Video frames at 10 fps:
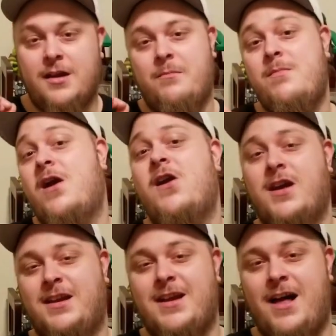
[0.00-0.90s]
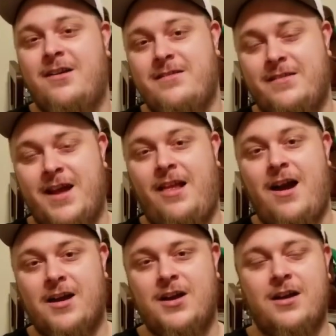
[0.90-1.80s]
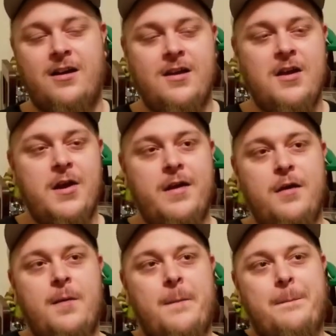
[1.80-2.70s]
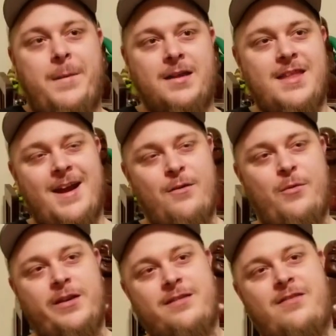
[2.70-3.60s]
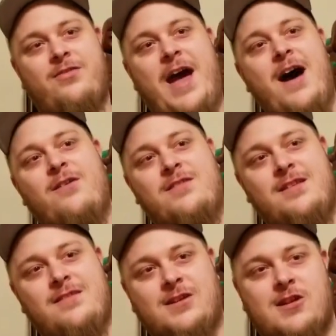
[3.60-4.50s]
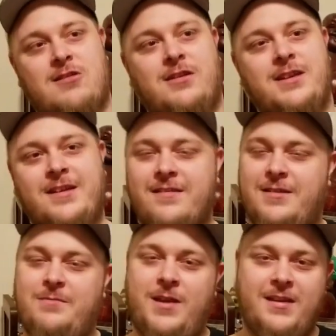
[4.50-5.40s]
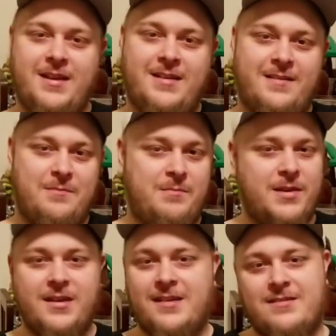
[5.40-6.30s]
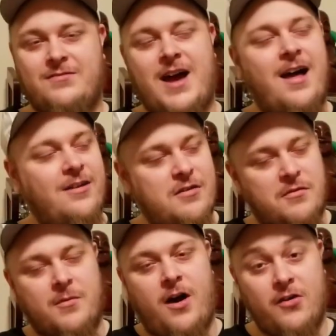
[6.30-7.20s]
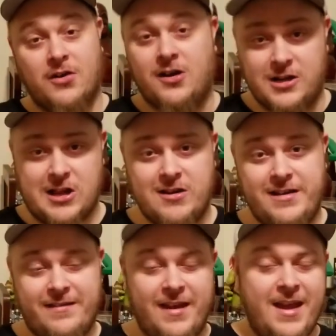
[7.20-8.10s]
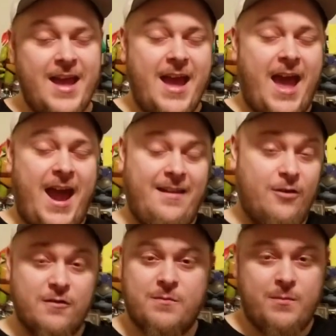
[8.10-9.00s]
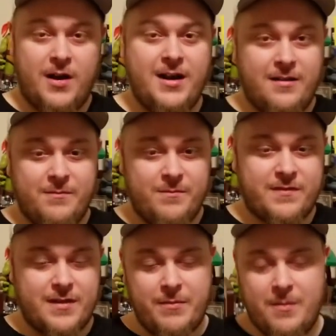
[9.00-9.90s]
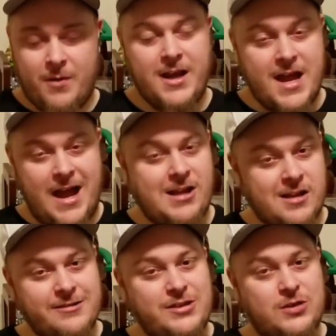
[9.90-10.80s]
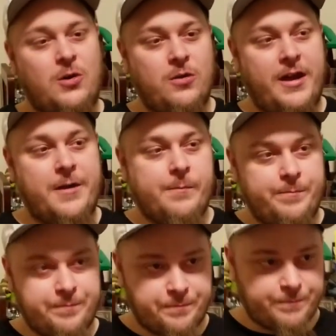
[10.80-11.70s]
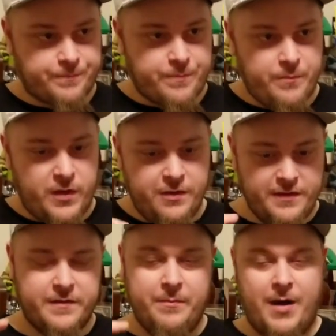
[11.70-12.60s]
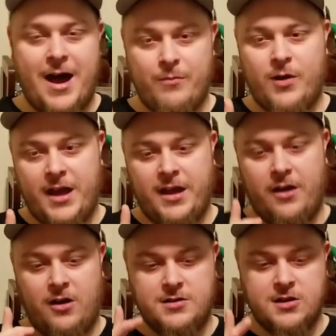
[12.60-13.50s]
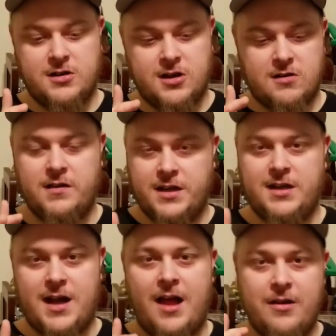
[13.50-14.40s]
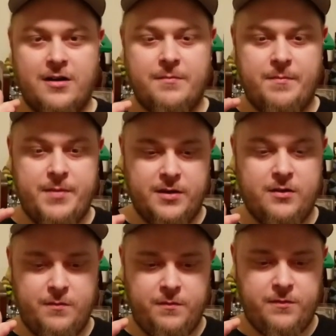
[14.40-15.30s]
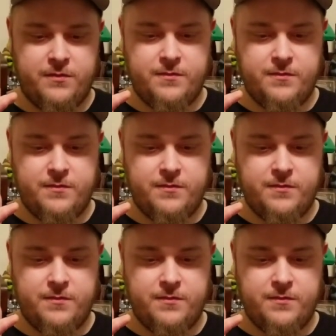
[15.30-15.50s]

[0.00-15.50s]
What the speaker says: American dollars in that locker, but there was thousands and trillions and millions and billions of dollars from other countries, and those money, some of the money actually sold, like the Zimbabwe $100 trillion bills.